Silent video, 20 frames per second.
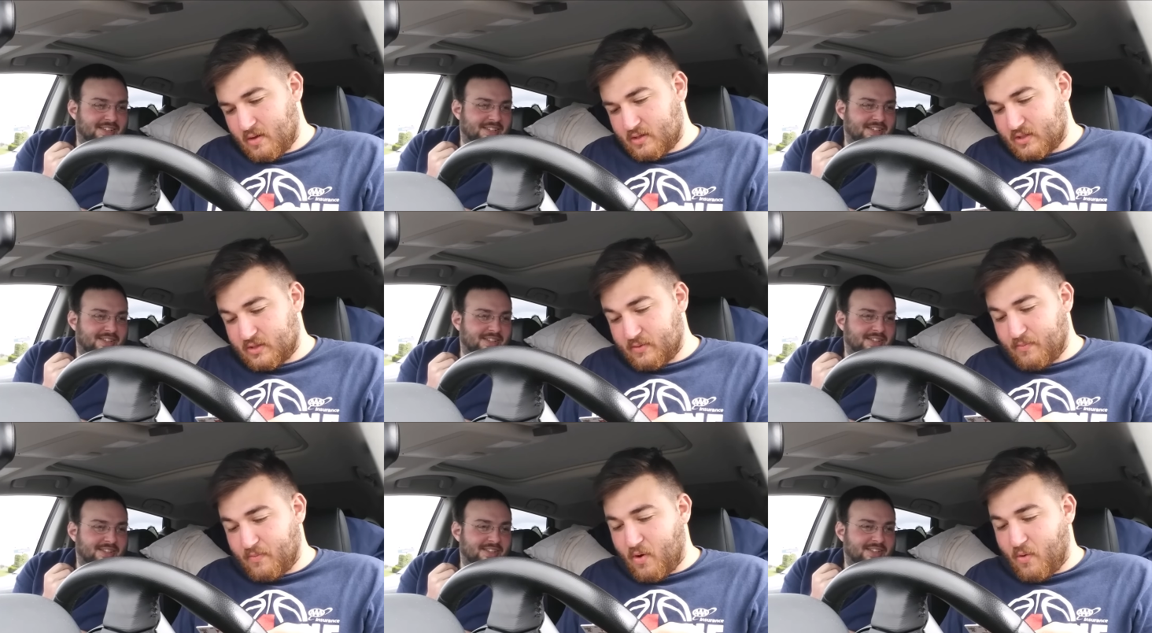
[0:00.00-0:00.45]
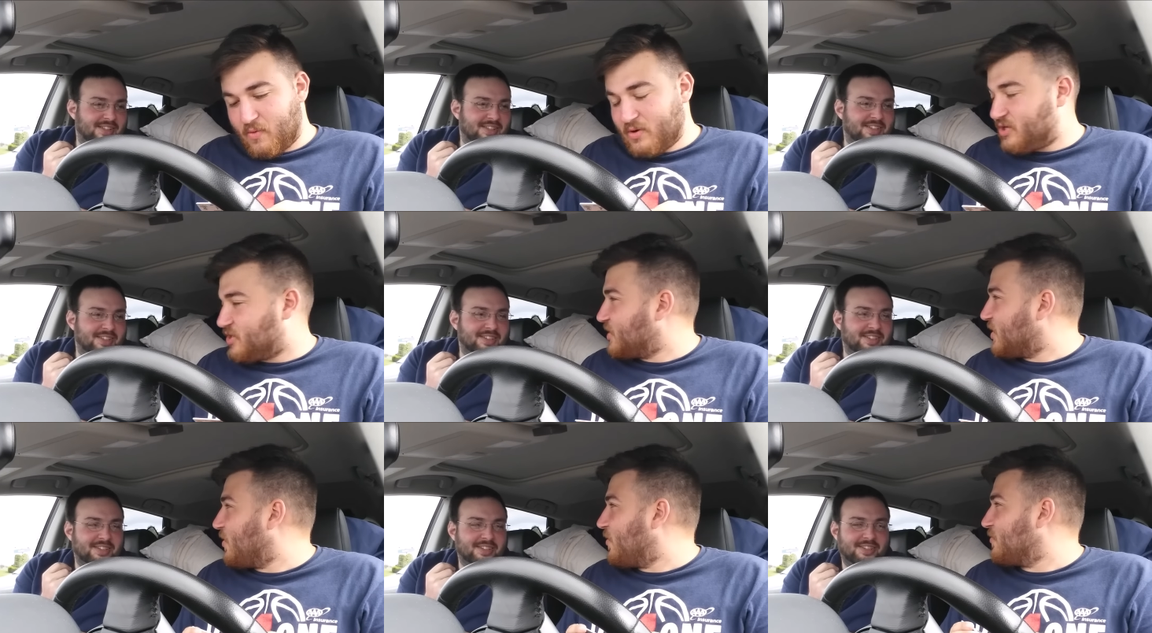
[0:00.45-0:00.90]
Speaker 1: Samoa
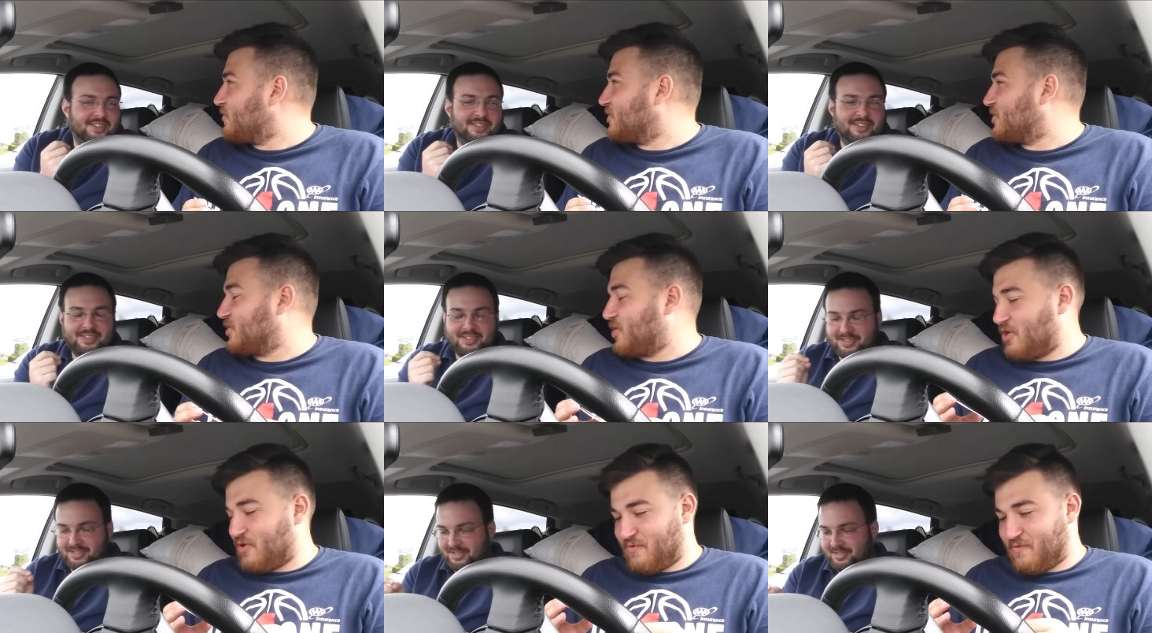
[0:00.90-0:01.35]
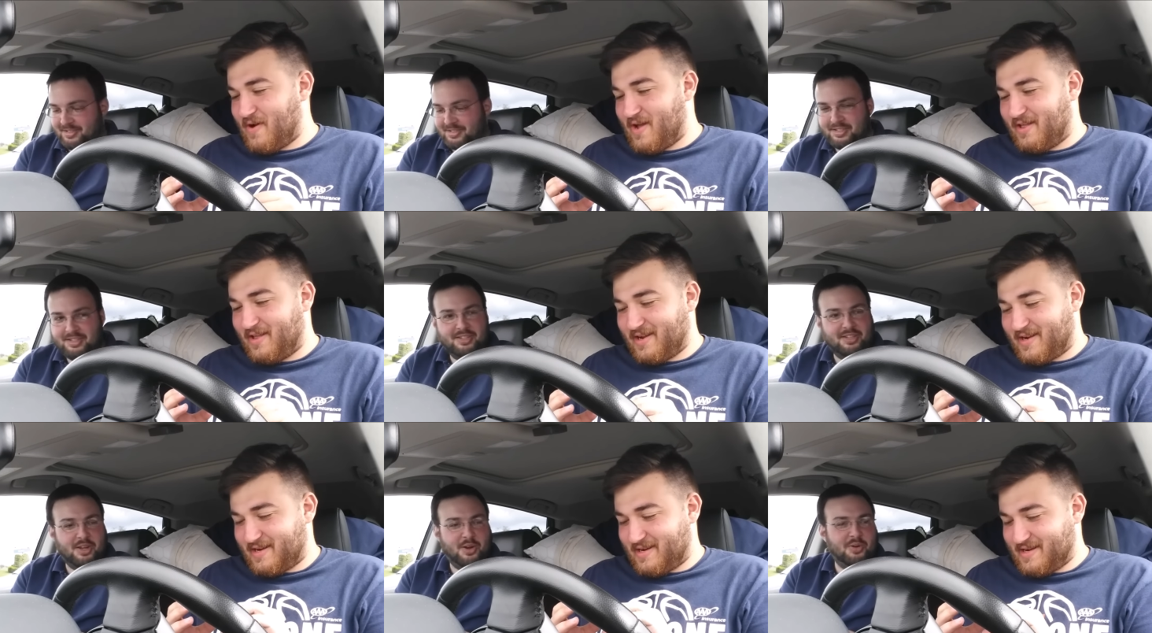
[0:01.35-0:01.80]
Joe shirt
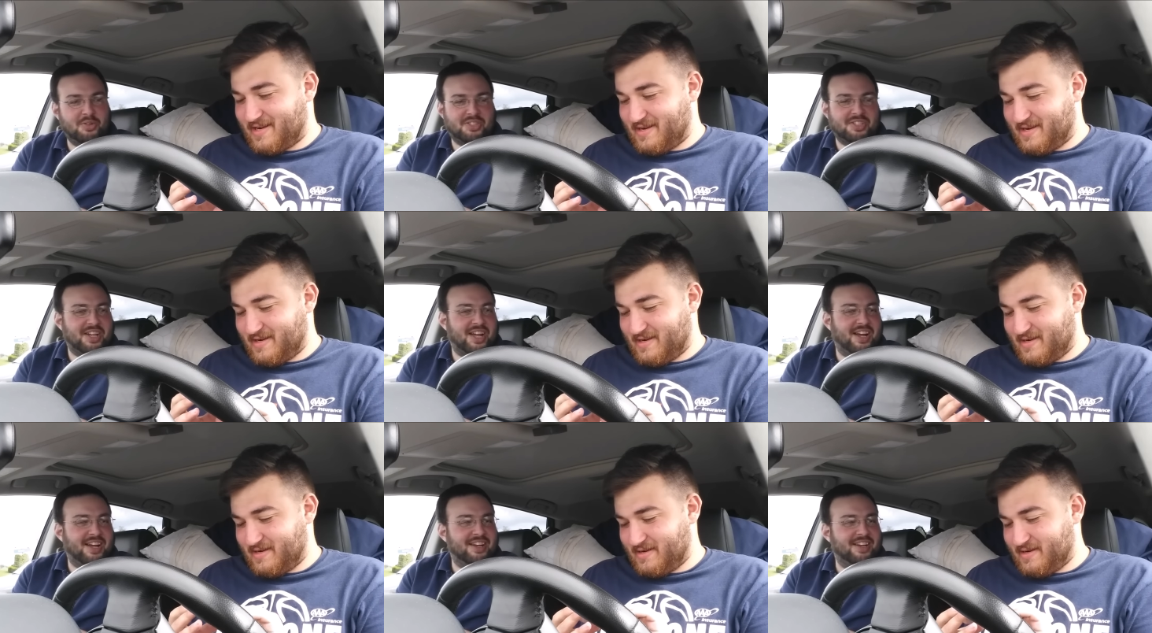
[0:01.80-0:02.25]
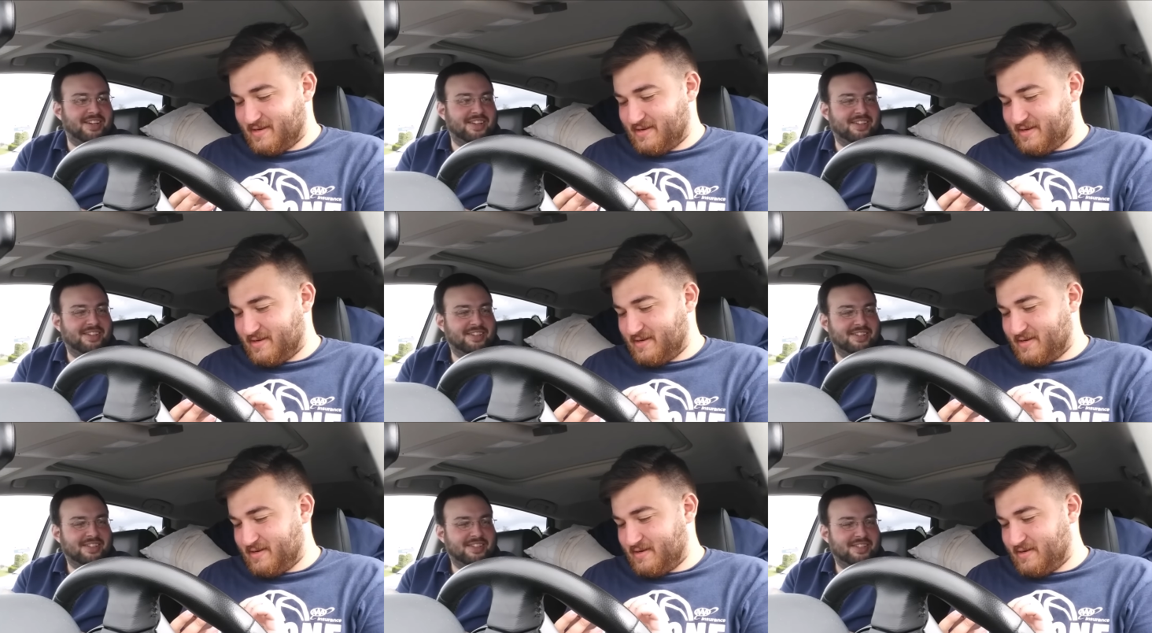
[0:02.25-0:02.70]
relic. No, it's not.
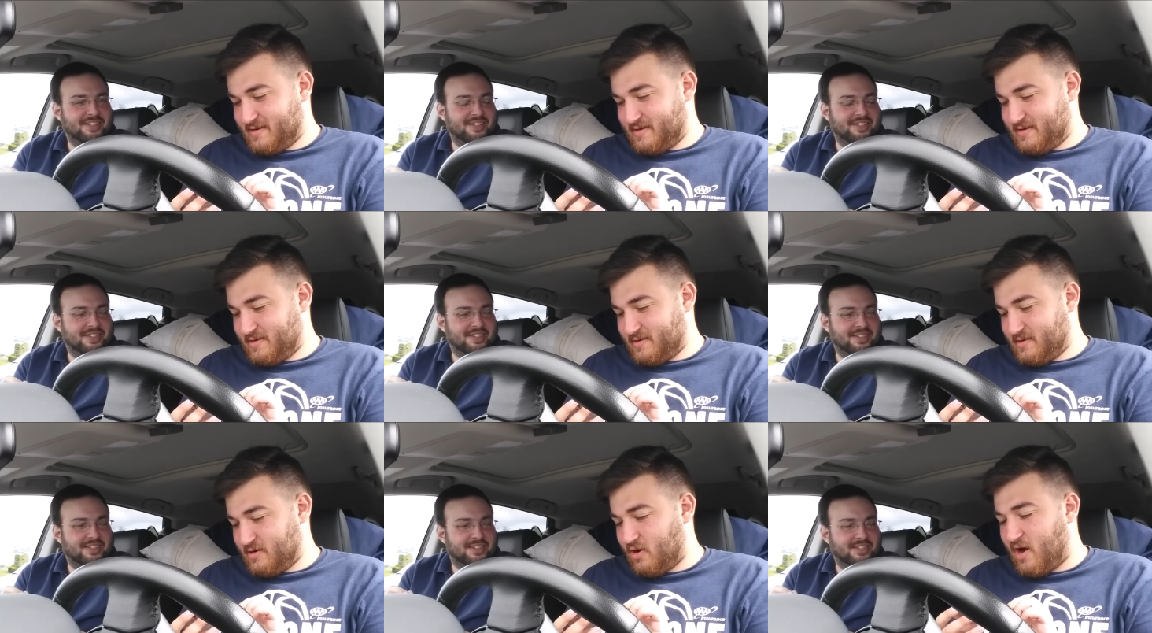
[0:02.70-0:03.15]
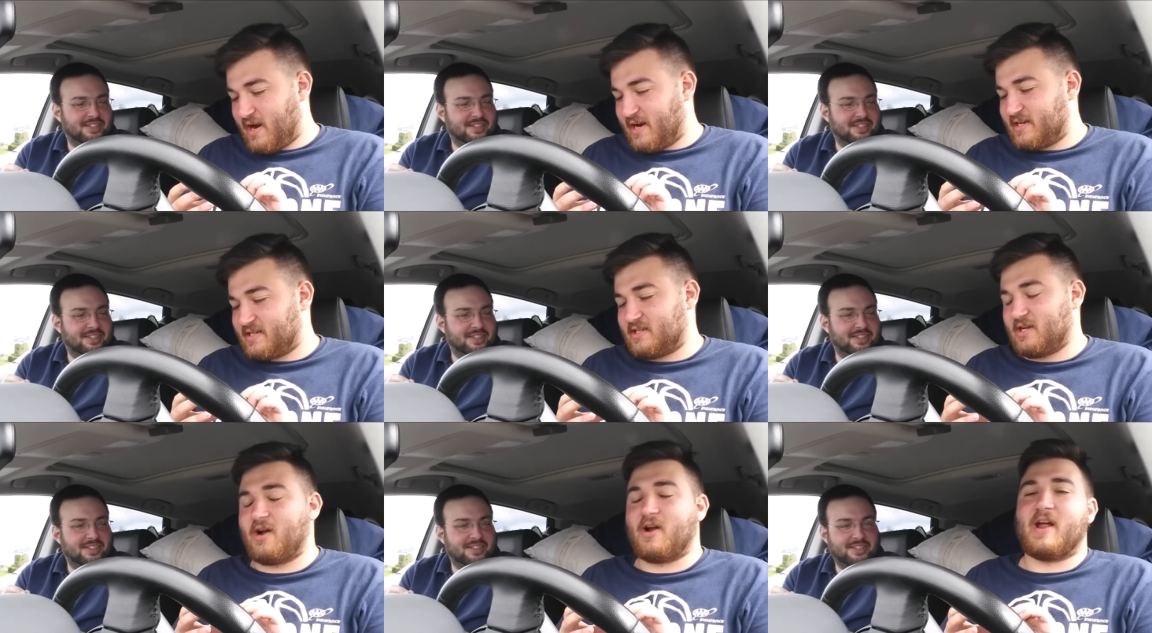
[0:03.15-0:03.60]
Or
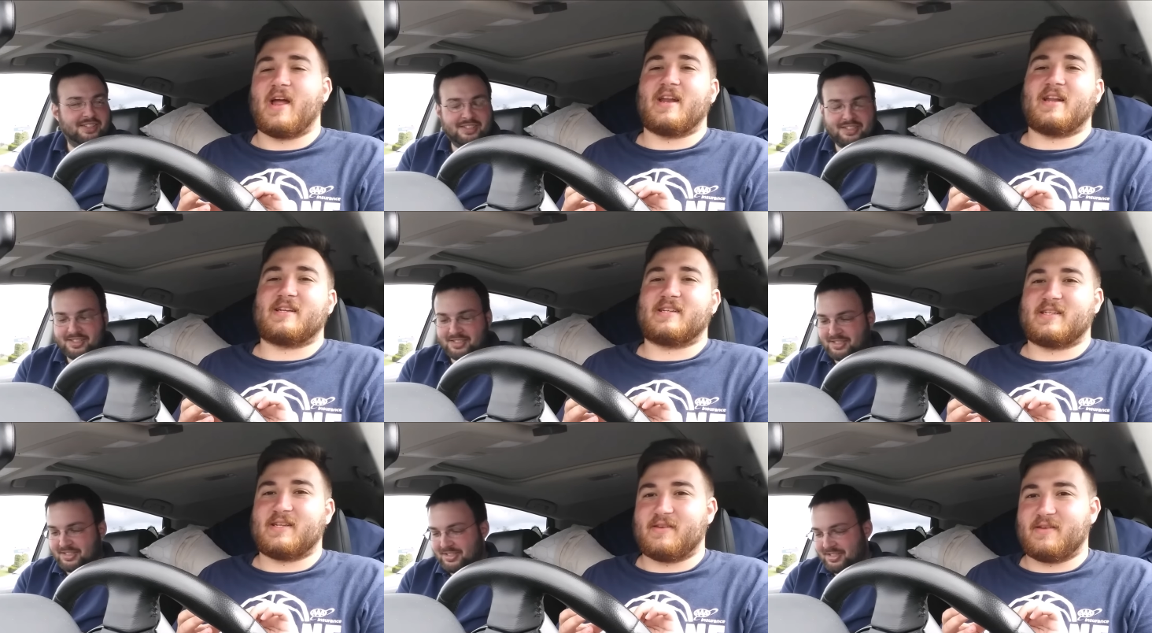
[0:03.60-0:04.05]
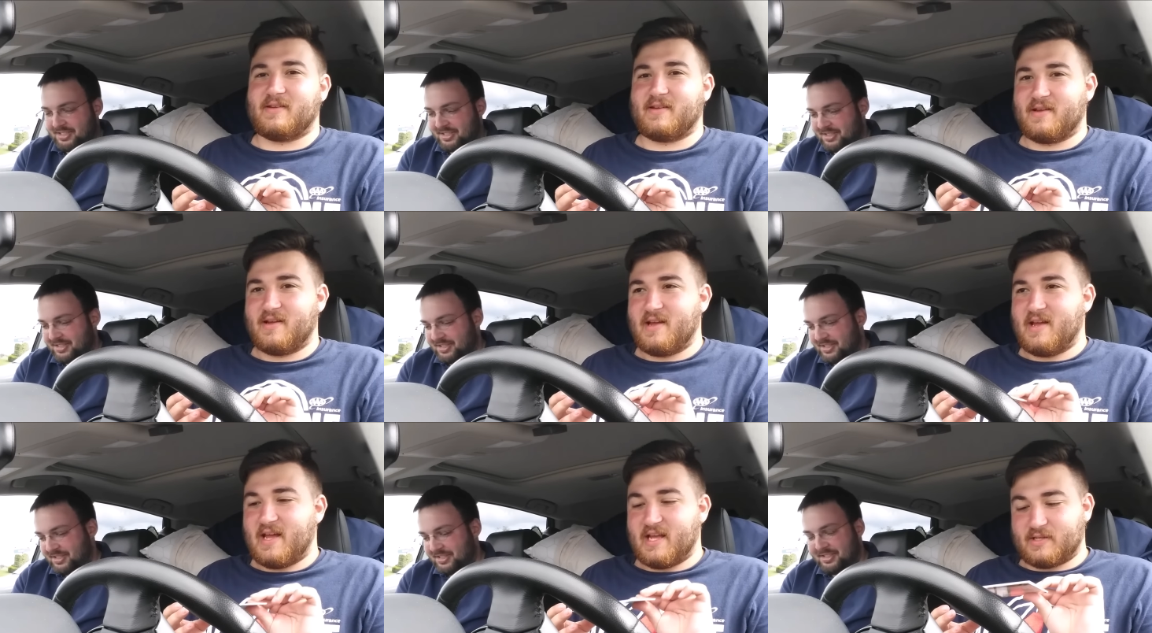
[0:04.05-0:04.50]
NXT, sorry,
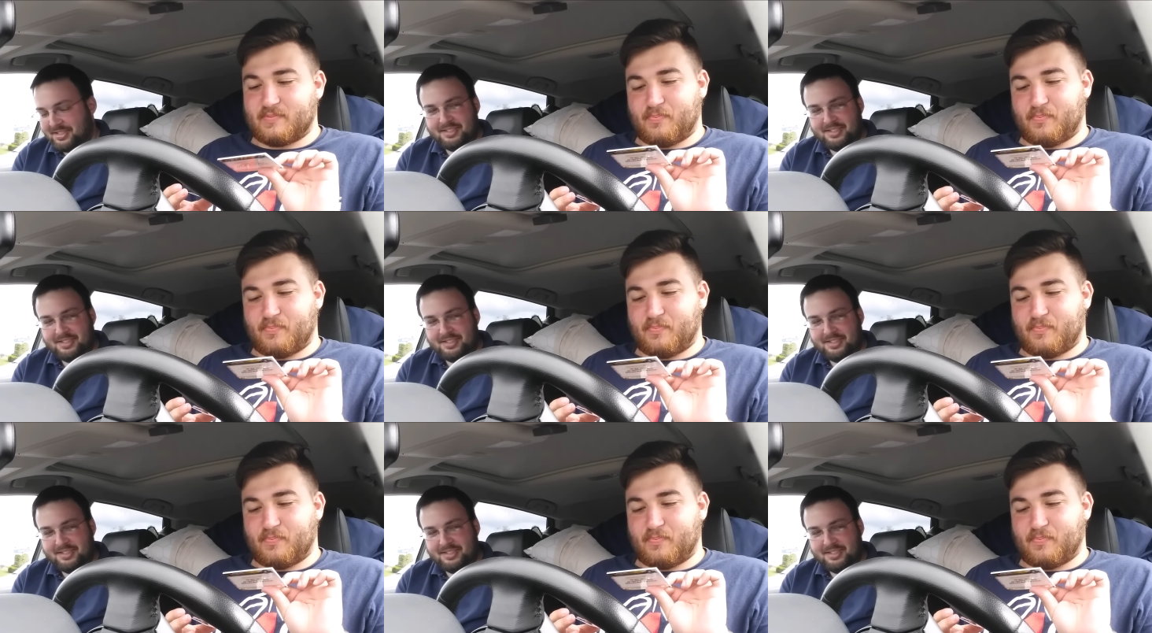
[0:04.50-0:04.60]
NXT.